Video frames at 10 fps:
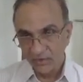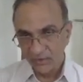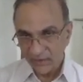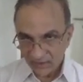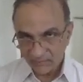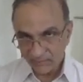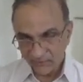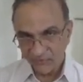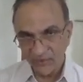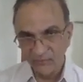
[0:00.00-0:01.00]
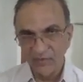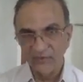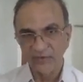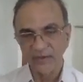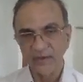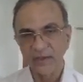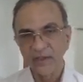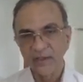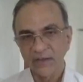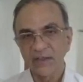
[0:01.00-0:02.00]
That person will say
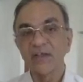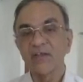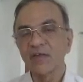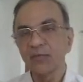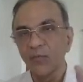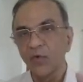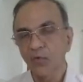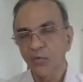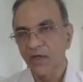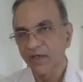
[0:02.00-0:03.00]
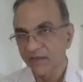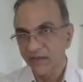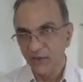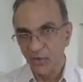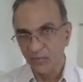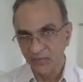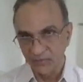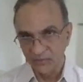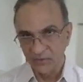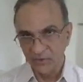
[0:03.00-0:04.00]
that this is more wide than normal.
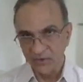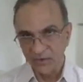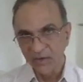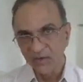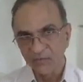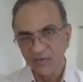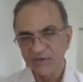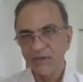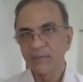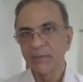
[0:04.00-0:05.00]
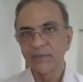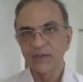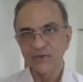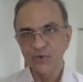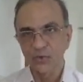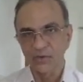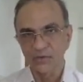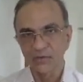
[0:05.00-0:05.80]
Okay, first MBBS student.